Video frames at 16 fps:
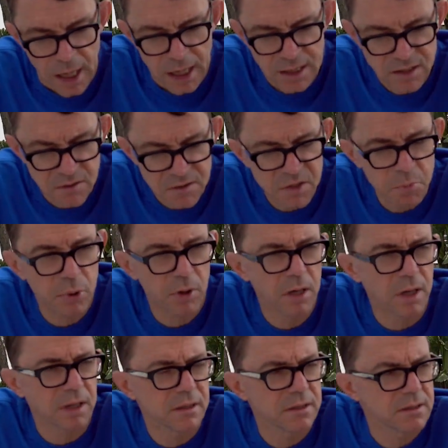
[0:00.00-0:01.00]
In terms of
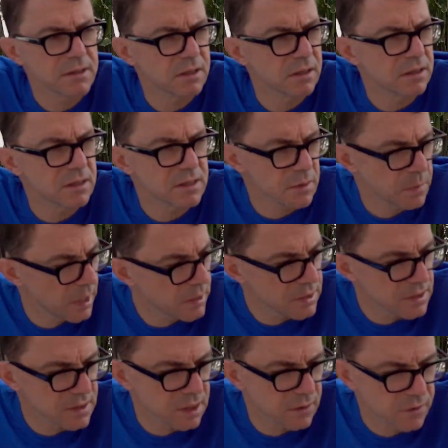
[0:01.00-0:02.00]
product, there's a
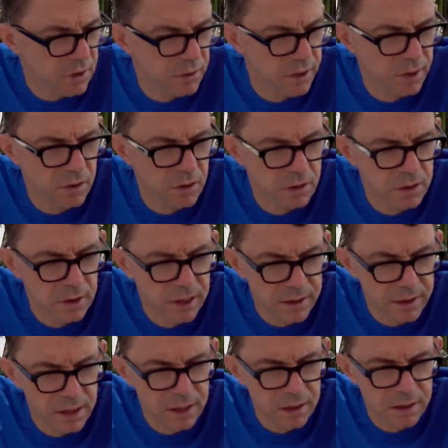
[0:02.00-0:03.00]
bunch of stuff going on. I
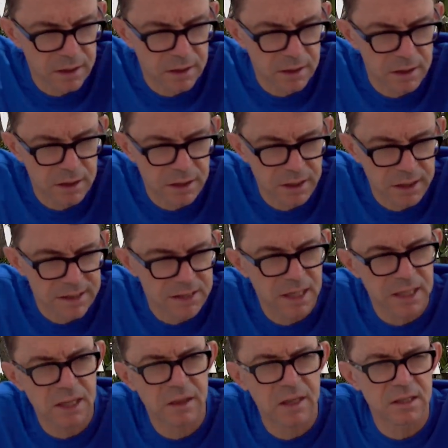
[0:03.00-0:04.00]
think
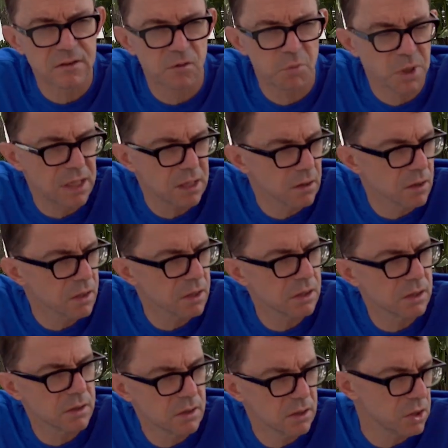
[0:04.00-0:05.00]
exciting things for me are
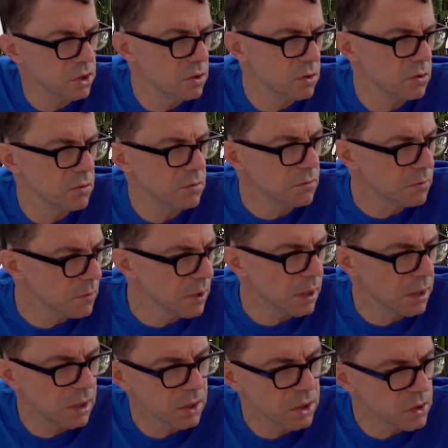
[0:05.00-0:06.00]
the new
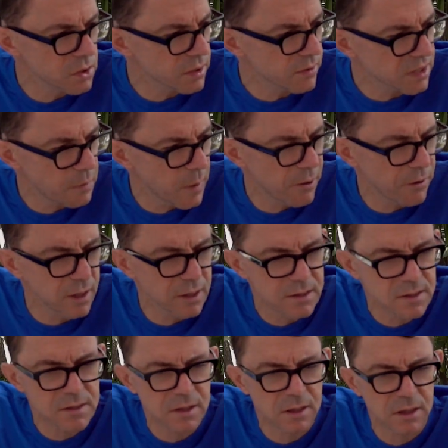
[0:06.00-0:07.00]
user experience.